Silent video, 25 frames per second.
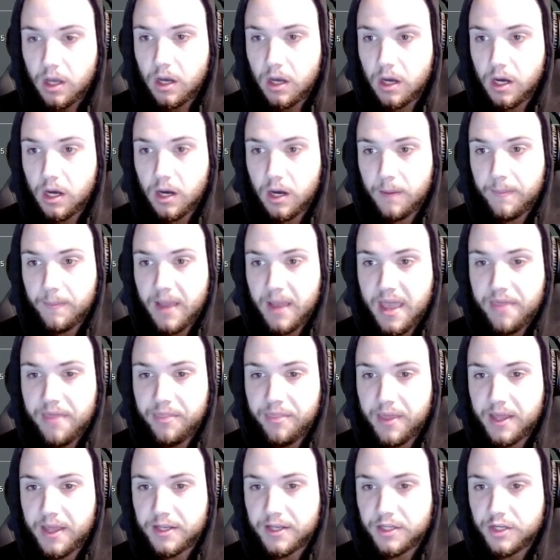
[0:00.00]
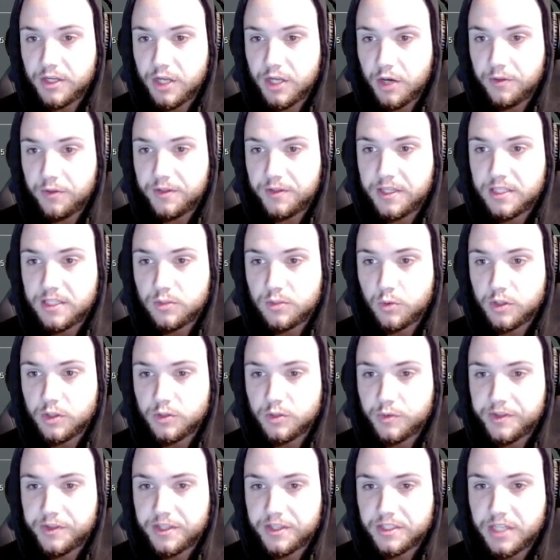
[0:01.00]
And then, you know, these
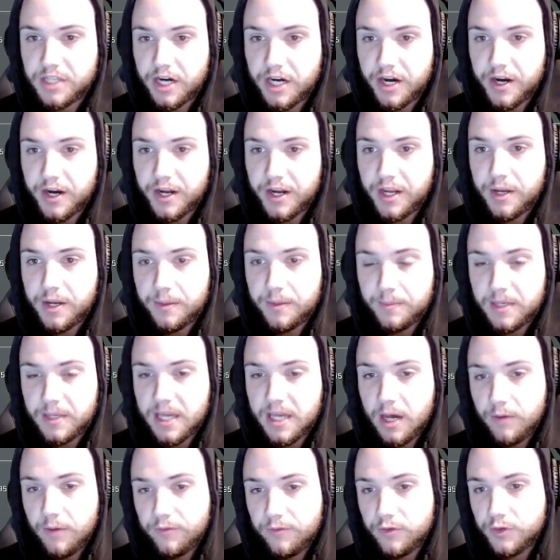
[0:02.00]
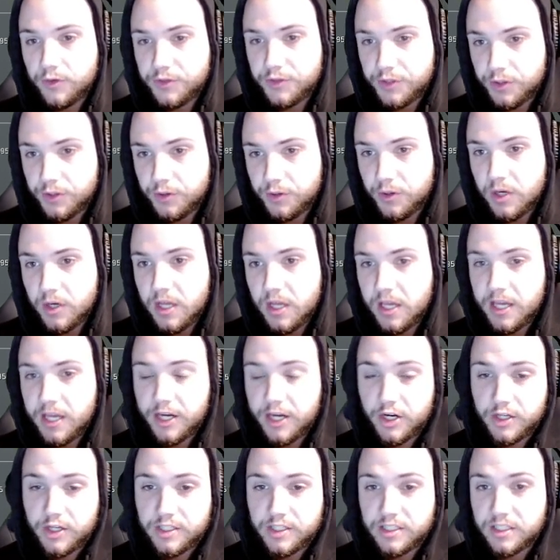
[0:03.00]
ones with the turret can be helpful too.
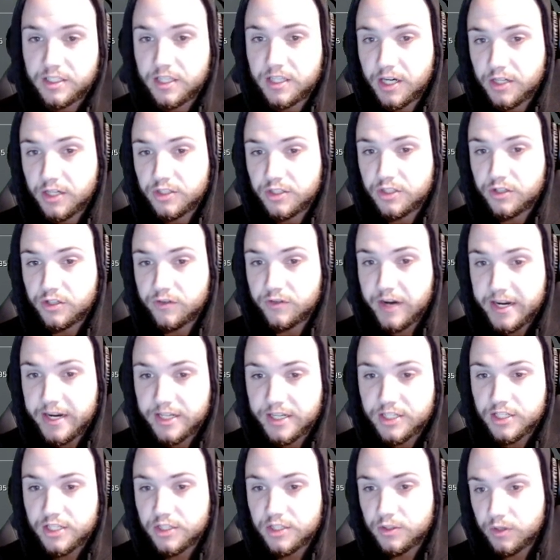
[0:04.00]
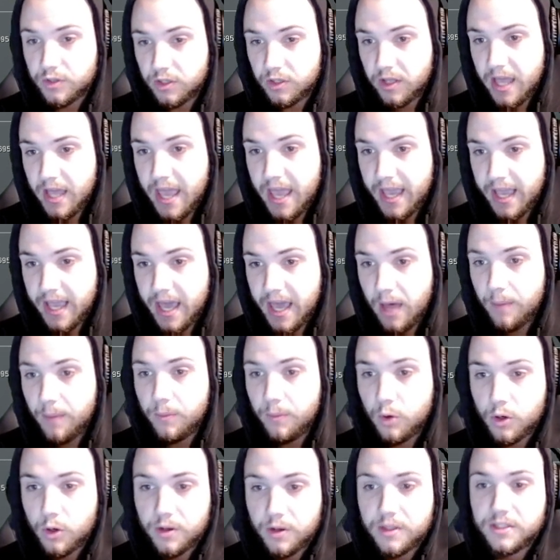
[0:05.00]
Increases the turret's duration so it'll hang out
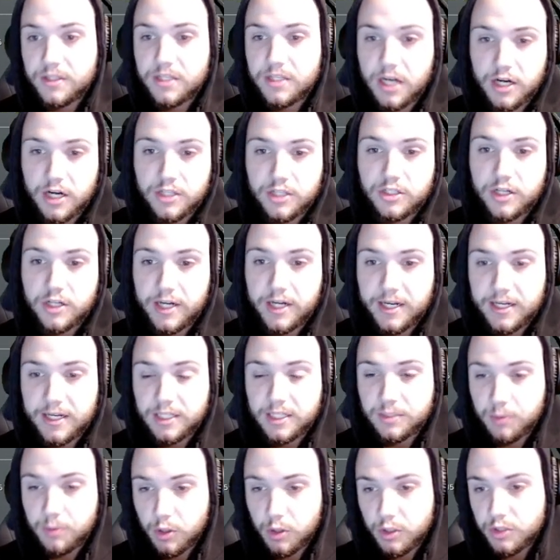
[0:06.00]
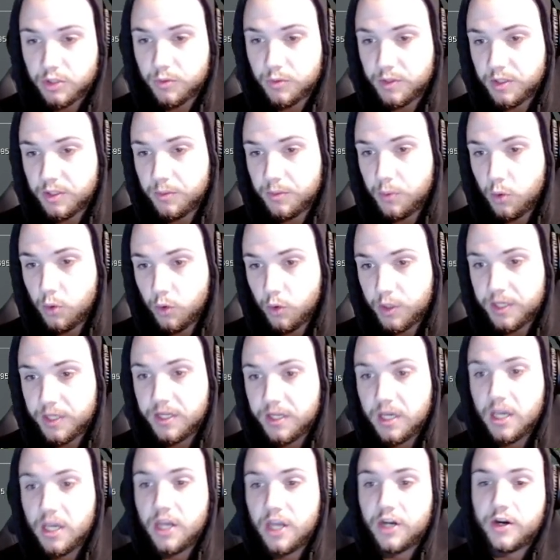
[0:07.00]
more. The turrets create an explosion when deployed,
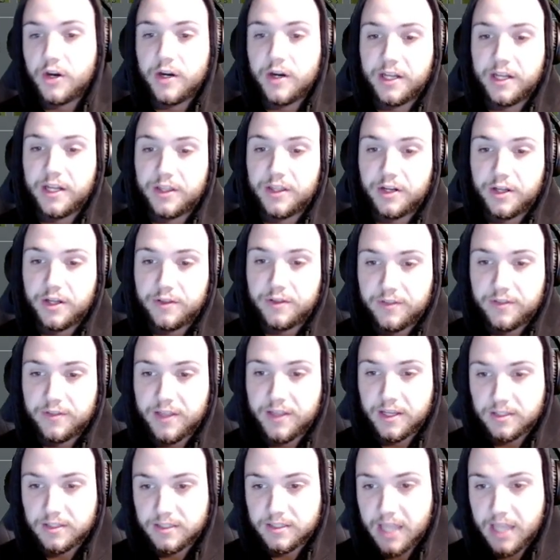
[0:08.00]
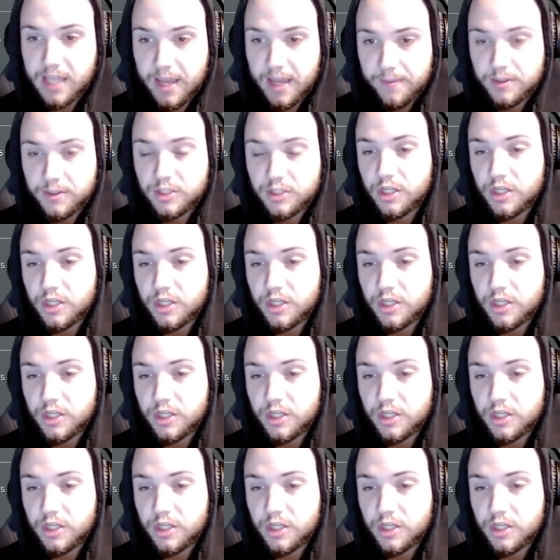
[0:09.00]
creating 33,000 damage.